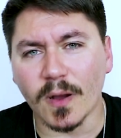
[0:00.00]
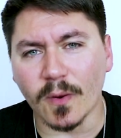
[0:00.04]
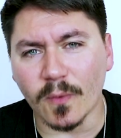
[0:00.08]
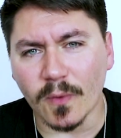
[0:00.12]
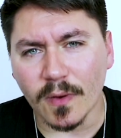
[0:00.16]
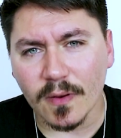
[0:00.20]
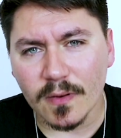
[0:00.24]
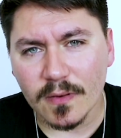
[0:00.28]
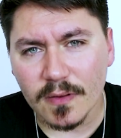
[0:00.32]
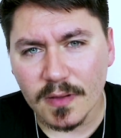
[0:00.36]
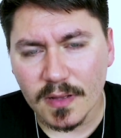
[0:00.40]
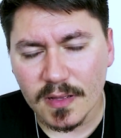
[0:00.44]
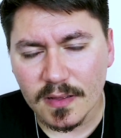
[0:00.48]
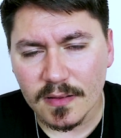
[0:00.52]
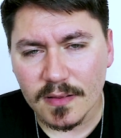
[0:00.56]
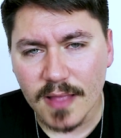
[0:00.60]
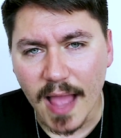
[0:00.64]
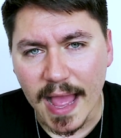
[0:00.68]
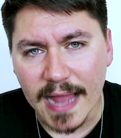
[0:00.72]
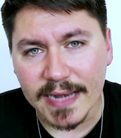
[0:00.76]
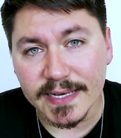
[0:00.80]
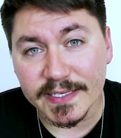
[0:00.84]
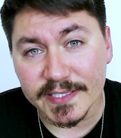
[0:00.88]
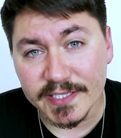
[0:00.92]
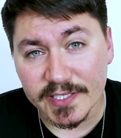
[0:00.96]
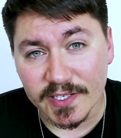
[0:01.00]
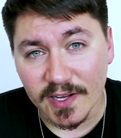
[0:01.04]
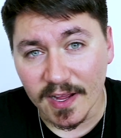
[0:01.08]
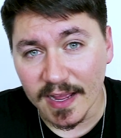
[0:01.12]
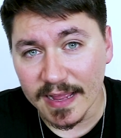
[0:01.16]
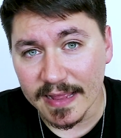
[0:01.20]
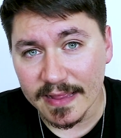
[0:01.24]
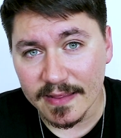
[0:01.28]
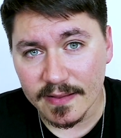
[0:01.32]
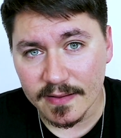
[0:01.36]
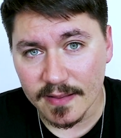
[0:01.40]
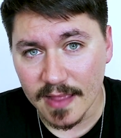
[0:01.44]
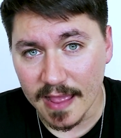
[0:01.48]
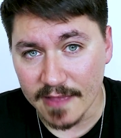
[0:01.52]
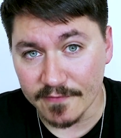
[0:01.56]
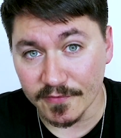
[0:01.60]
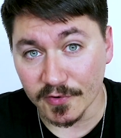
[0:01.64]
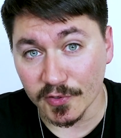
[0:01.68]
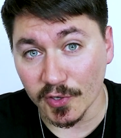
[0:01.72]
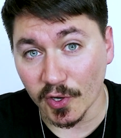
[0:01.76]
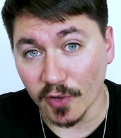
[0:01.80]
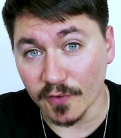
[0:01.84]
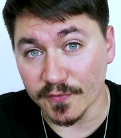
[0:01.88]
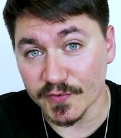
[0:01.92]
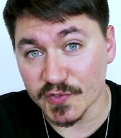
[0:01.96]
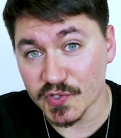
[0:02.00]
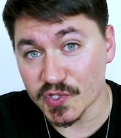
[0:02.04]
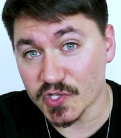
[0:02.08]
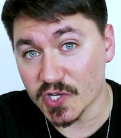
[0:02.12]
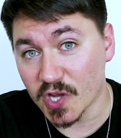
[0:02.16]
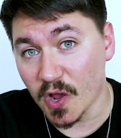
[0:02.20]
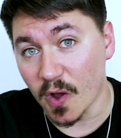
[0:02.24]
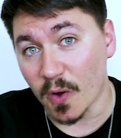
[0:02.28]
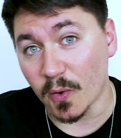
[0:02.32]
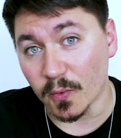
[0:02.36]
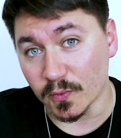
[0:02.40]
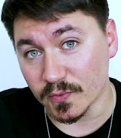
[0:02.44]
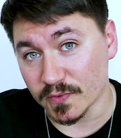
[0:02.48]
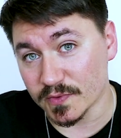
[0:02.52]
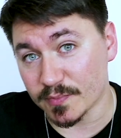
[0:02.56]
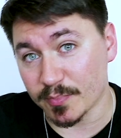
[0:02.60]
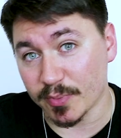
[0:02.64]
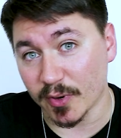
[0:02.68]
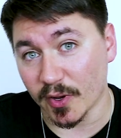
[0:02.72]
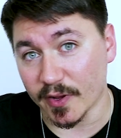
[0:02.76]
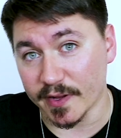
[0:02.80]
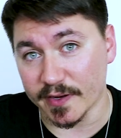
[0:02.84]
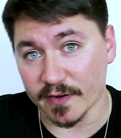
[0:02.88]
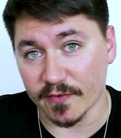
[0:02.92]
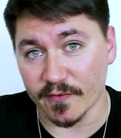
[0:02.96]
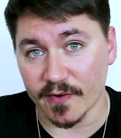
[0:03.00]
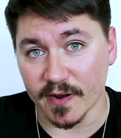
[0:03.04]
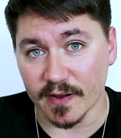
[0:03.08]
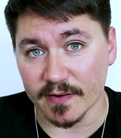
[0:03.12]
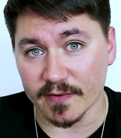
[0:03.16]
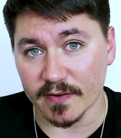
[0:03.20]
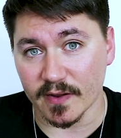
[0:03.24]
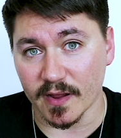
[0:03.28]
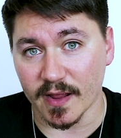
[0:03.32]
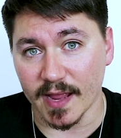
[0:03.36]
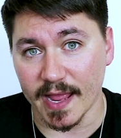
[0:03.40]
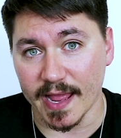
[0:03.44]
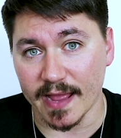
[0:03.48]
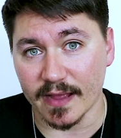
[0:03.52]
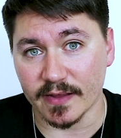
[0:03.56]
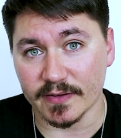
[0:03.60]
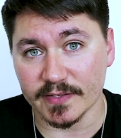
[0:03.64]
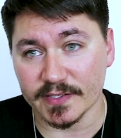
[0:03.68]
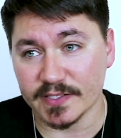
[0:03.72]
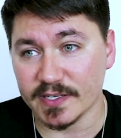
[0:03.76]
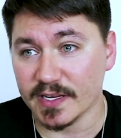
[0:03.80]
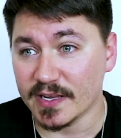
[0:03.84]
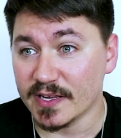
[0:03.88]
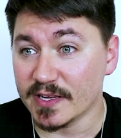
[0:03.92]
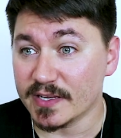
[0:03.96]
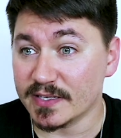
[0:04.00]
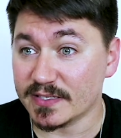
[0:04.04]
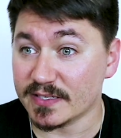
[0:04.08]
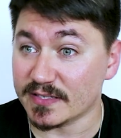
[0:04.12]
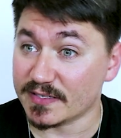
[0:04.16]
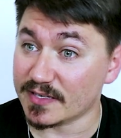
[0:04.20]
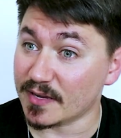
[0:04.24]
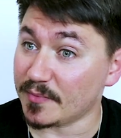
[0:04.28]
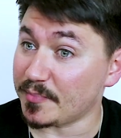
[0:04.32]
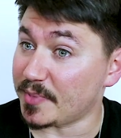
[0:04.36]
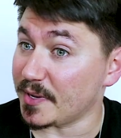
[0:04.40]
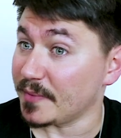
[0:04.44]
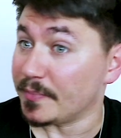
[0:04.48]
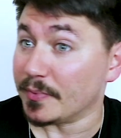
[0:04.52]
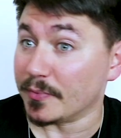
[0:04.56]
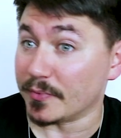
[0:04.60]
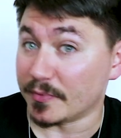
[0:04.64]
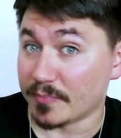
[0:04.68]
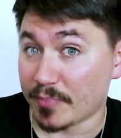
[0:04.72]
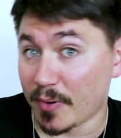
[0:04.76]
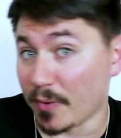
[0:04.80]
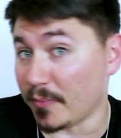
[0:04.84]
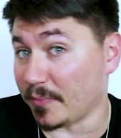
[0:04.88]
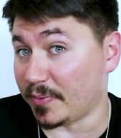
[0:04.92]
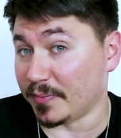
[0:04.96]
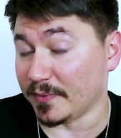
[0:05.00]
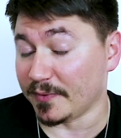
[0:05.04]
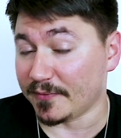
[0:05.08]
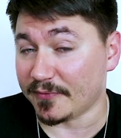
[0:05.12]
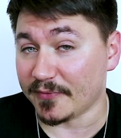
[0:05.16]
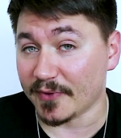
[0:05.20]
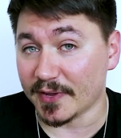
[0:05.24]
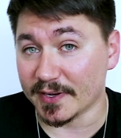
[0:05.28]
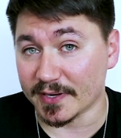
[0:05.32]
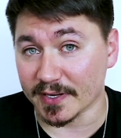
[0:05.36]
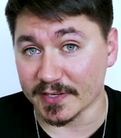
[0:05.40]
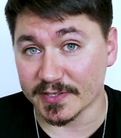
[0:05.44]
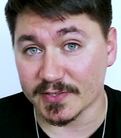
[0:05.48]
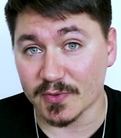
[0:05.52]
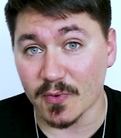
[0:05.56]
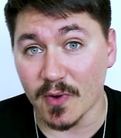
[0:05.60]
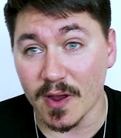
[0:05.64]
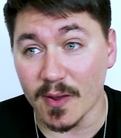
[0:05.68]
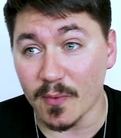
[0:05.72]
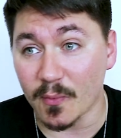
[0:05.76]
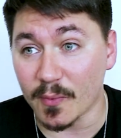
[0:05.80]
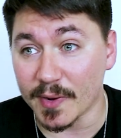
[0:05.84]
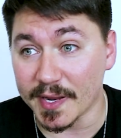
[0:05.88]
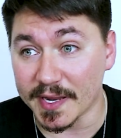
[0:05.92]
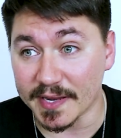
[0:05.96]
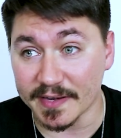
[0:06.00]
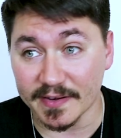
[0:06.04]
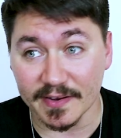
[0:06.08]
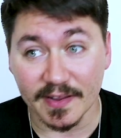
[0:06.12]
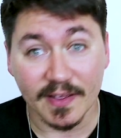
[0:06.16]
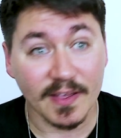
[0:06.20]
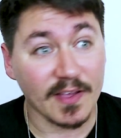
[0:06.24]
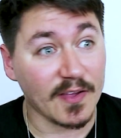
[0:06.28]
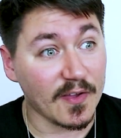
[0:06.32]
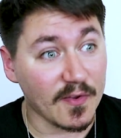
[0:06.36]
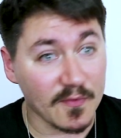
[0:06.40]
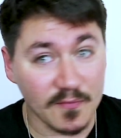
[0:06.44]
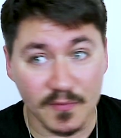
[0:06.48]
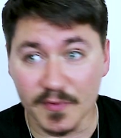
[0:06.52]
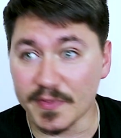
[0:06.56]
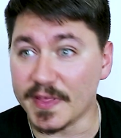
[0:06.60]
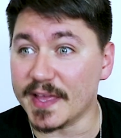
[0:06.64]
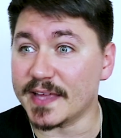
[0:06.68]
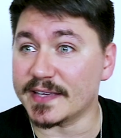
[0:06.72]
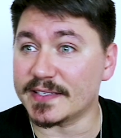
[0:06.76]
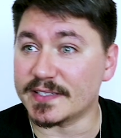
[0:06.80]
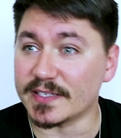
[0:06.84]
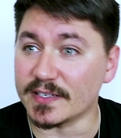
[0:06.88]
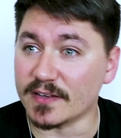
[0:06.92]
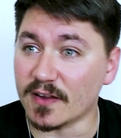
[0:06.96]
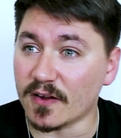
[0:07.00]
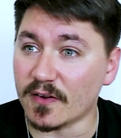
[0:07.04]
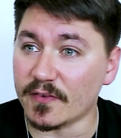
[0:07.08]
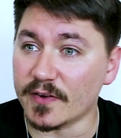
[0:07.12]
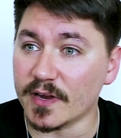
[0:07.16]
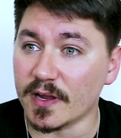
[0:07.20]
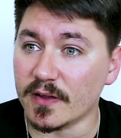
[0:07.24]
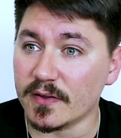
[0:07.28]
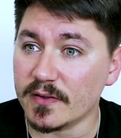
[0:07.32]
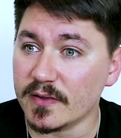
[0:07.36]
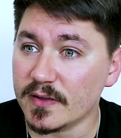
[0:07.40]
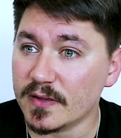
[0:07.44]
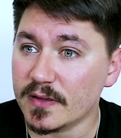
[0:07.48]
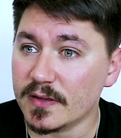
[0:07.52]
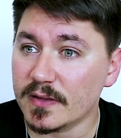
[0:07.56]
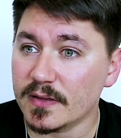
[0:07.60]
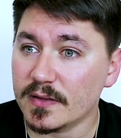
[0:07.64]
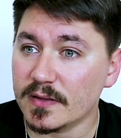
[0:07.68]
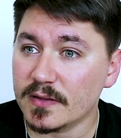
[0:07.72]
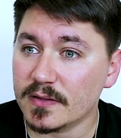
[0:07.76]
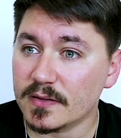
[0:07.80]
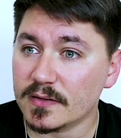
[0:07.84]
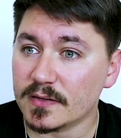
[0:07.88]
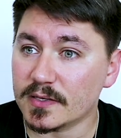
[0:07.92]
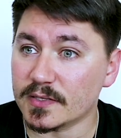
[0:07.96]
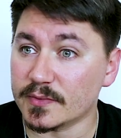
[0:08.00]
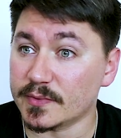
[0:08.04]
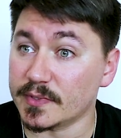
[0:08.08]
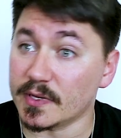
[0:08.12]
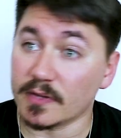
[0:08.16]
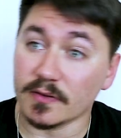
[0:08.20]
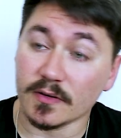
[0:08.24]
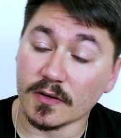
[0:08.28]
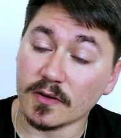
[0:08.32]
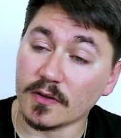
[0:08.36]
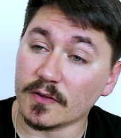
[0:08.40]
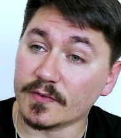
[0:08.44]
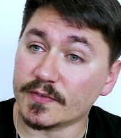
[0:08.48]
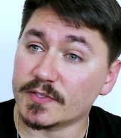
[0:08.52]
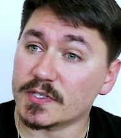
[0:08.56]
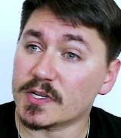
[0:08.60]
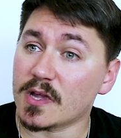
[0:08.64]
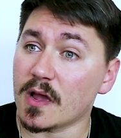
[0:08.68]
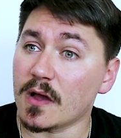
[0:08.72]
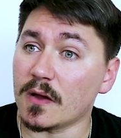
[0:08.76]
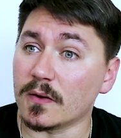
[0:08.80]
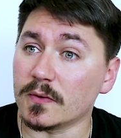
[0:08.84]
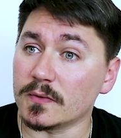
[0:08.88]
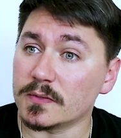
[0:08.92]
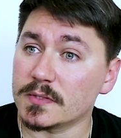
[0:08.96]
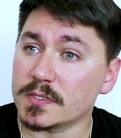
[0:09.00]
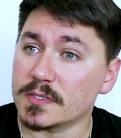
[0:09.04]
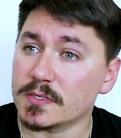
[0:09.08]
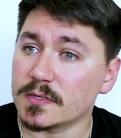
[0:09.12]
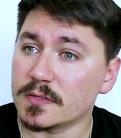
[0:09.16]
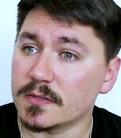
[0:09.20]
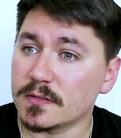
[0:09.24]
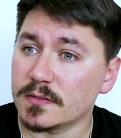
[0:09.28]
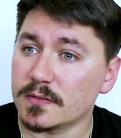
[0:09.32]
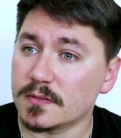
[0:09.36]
Well, Alice and I have a lot of skulls plotted around our house, so some people would probably find us quite weird for that scenario, because we own a lot of skulls.